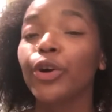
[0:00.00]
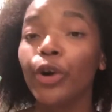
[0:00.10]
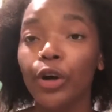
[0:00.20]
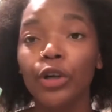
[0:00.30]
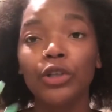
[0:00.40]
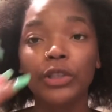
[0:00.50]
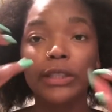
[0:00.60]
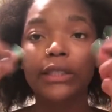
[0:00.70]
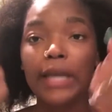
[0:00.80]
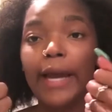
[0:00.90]

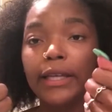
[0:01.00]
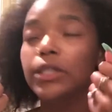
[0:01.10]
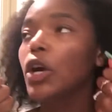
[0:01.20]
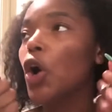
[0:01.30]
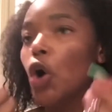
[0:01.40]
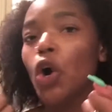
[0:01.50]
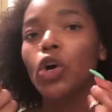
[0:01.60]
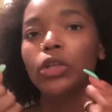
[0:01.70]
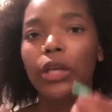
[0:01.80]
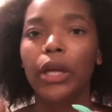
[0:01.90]
curls tight
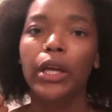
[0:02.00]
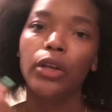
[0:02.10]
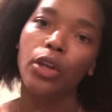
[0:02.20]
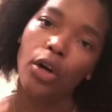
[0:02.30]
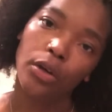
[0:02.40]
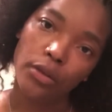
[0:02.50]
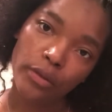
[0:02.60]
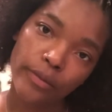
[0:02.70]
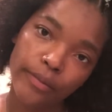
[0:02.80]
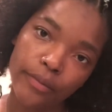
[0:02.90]
all day long.